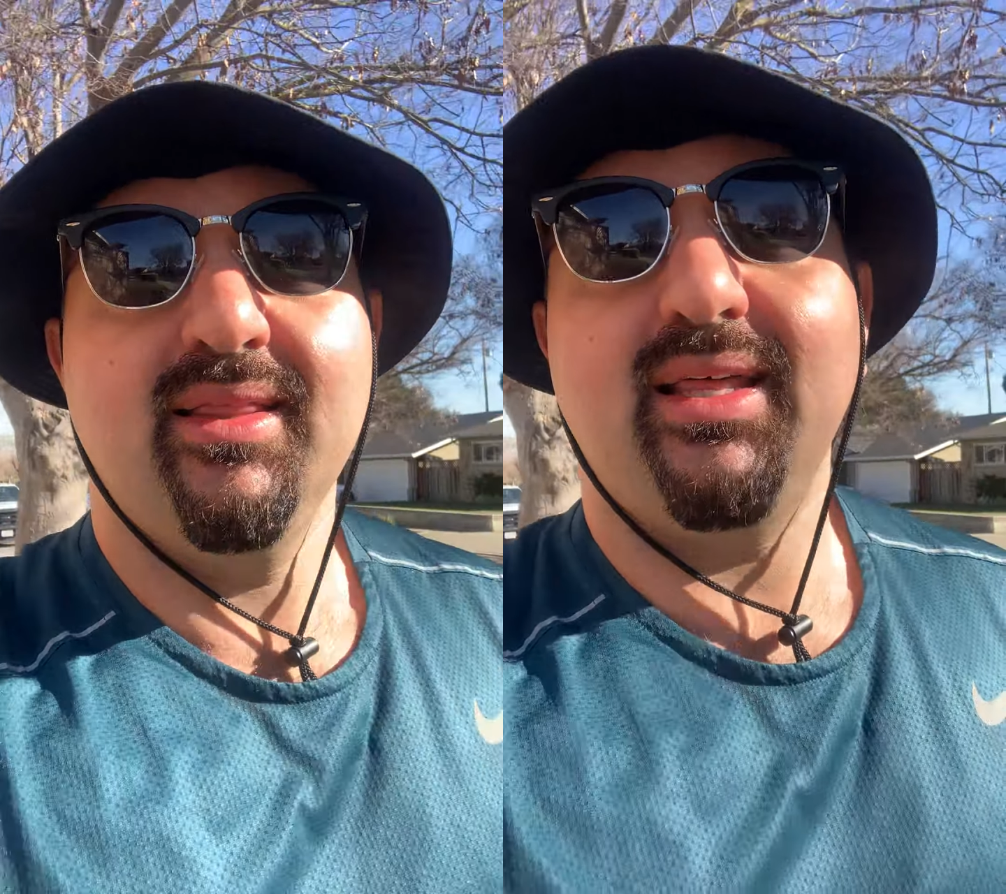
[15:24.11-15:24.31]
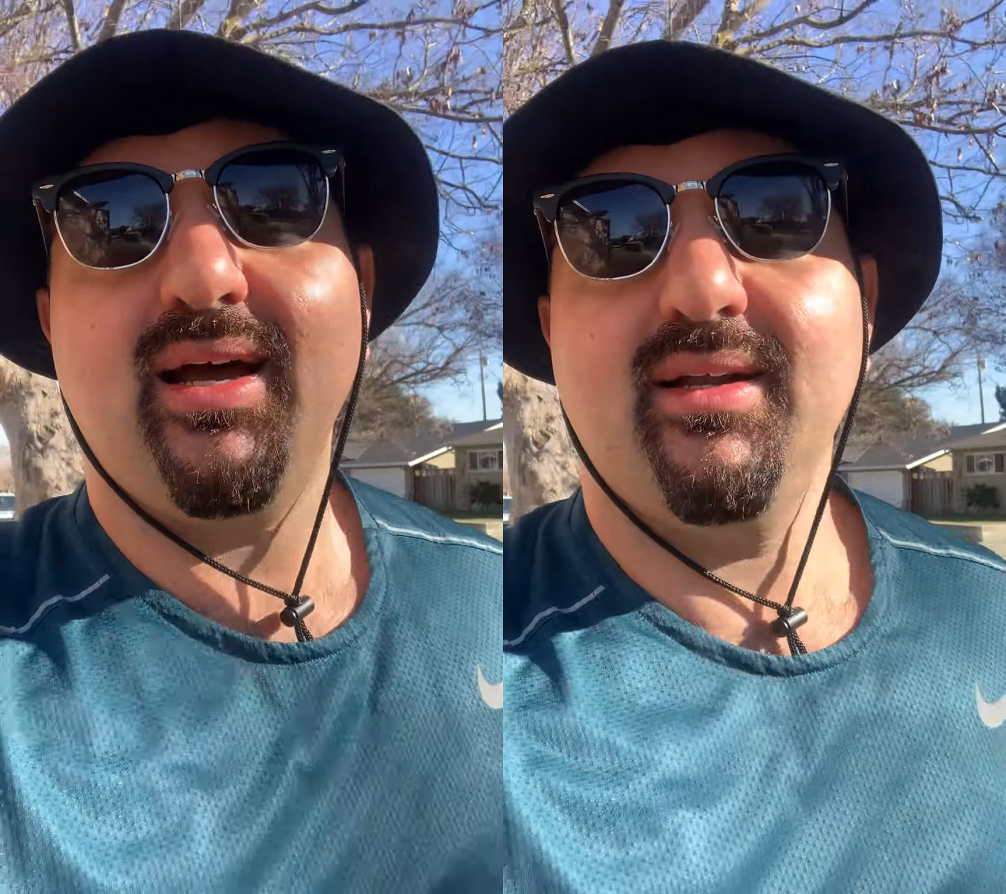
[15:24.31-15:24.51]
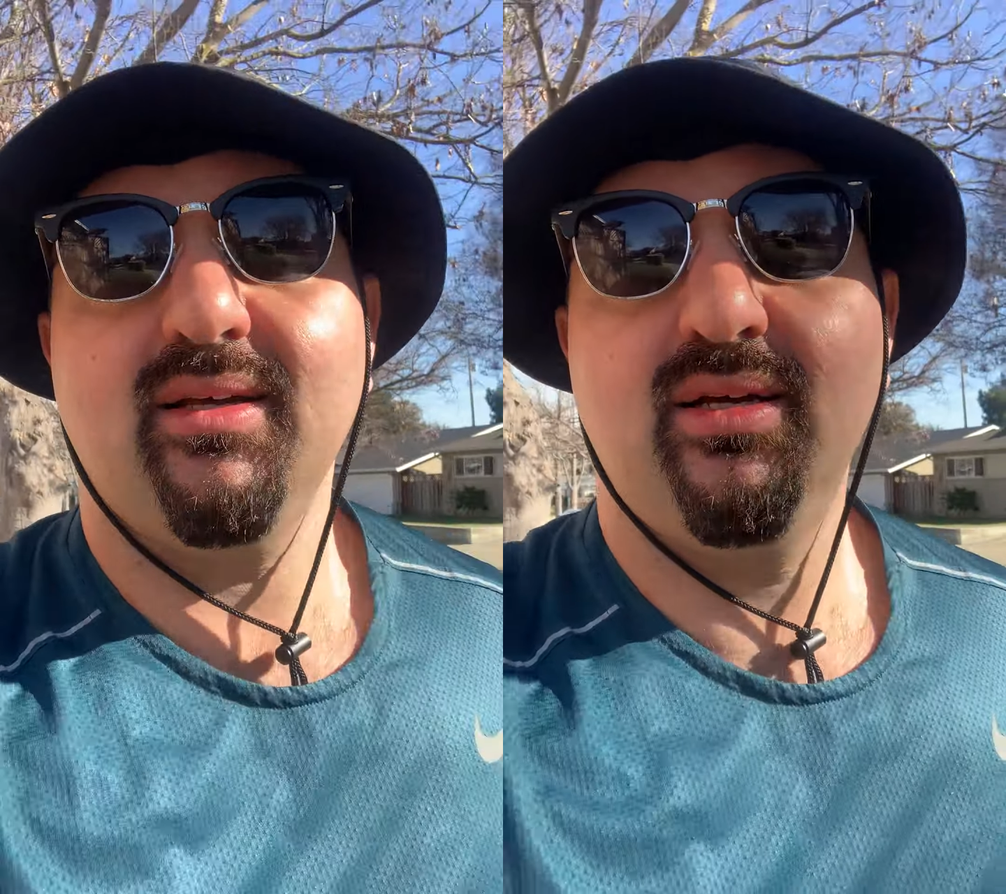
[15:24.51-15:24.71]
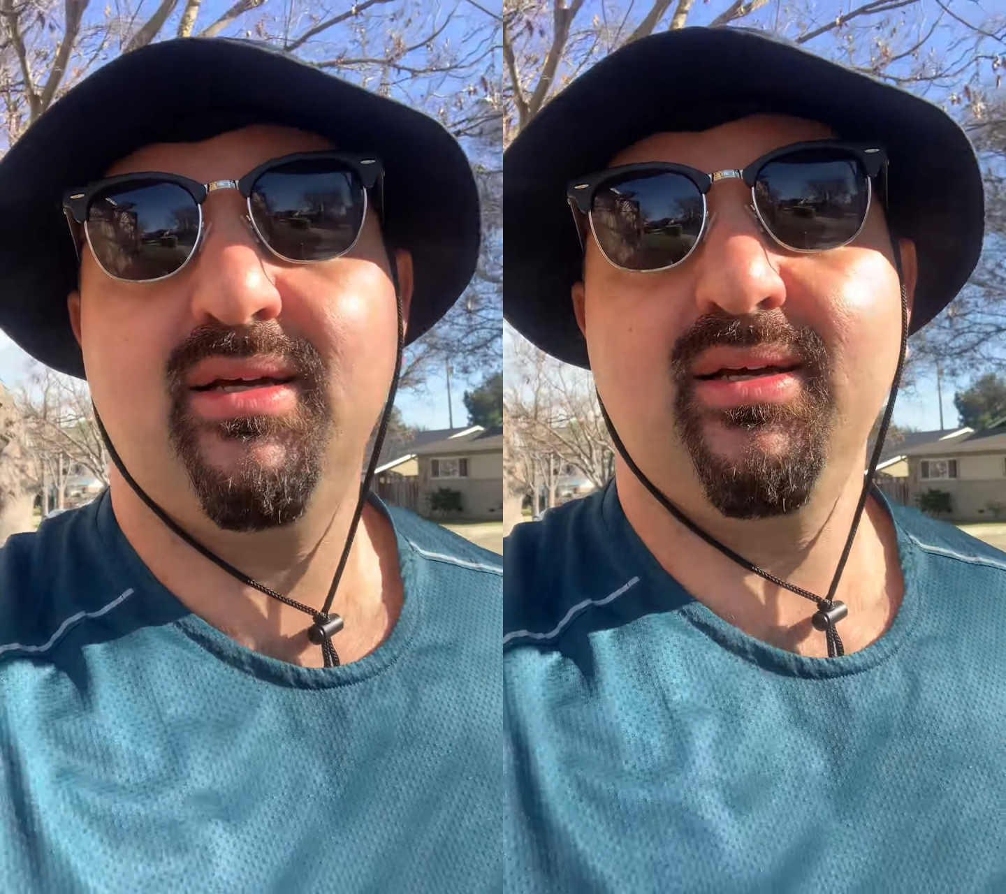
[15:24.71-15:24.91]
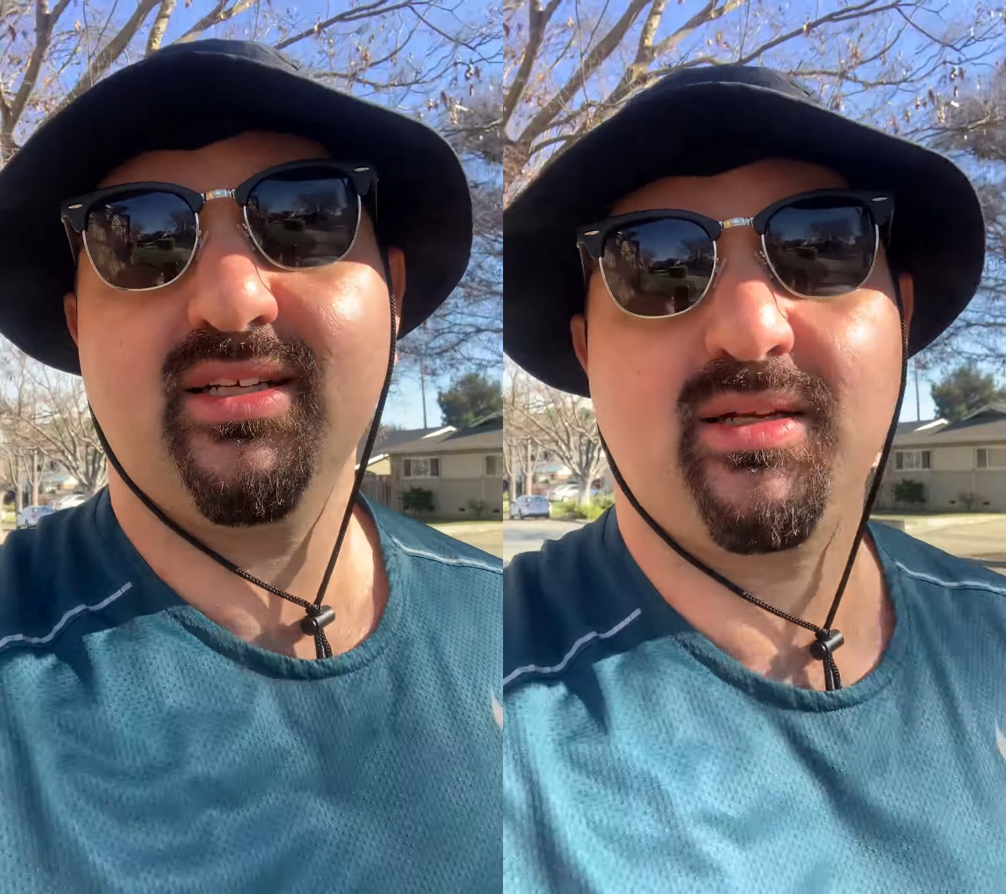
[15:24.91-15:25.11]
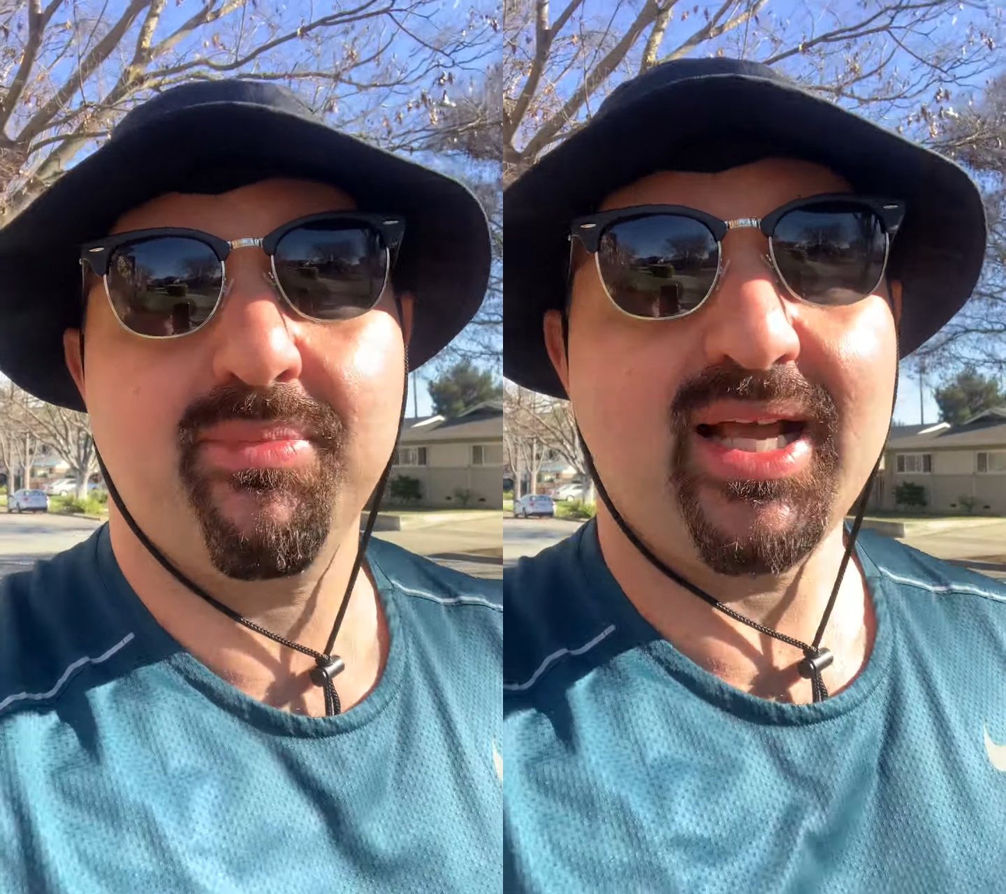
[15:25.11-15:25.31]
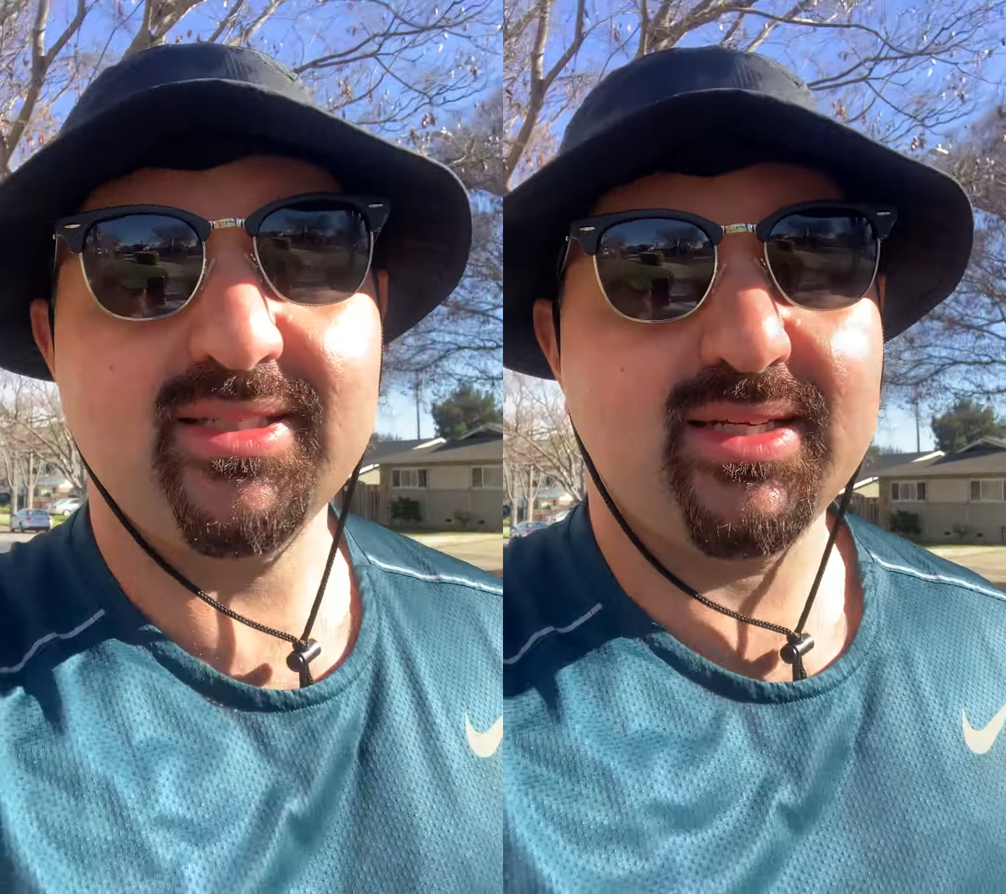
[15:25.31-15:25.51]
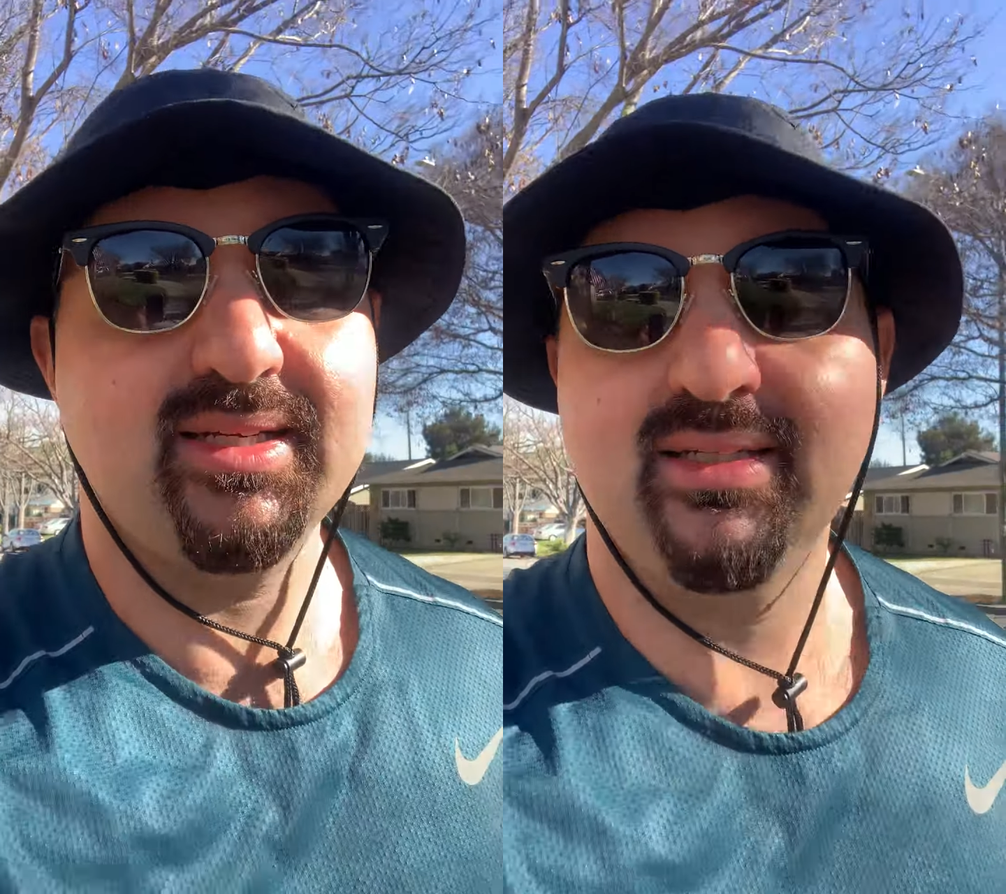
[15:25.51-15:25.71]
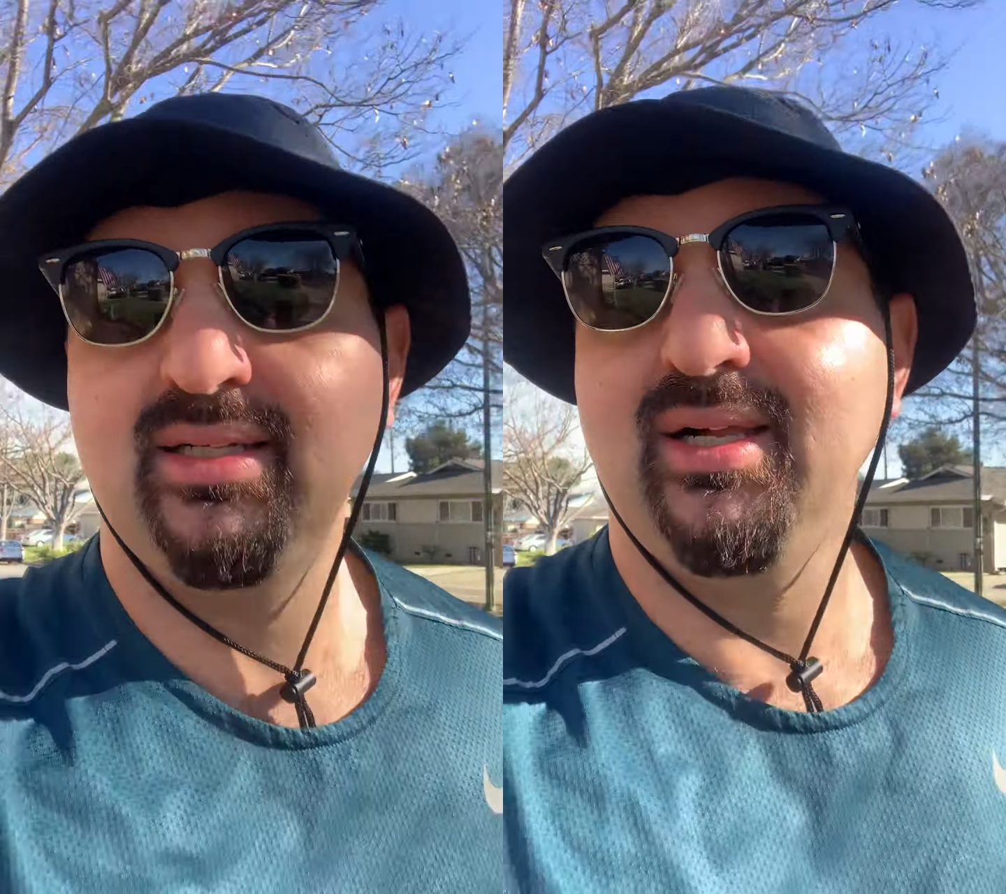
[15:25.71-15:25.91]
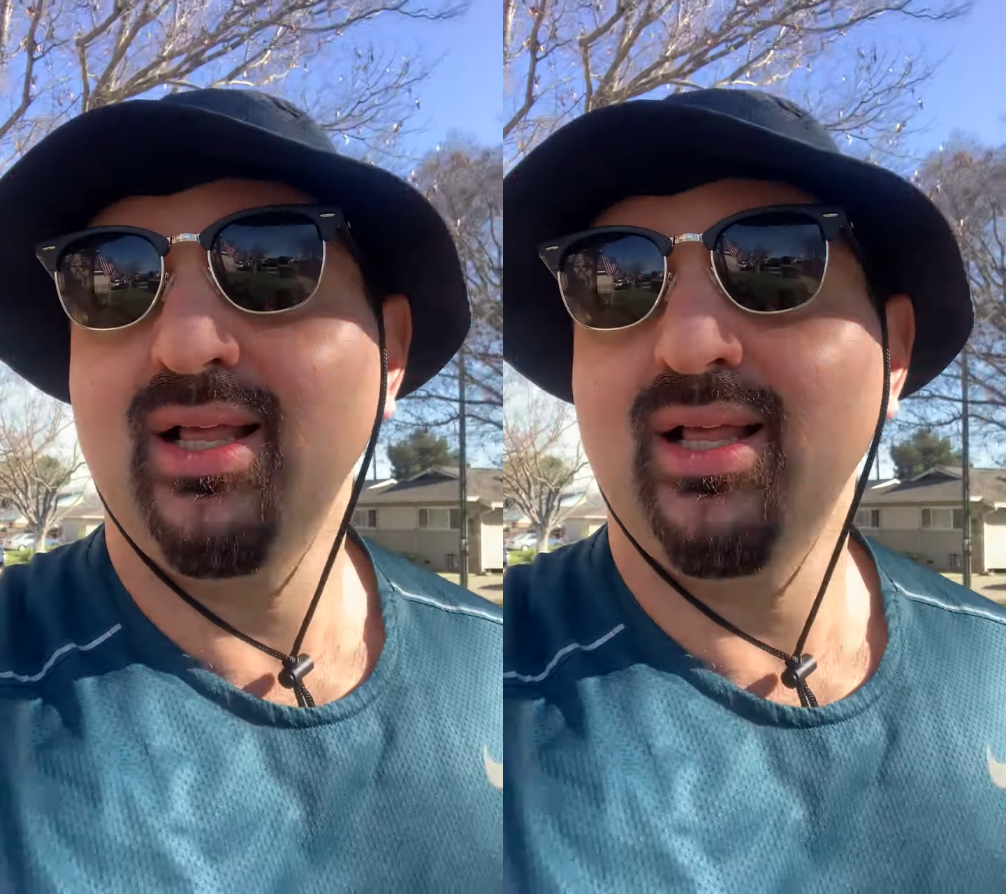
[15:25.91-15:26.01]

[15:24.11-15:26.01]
that this complexity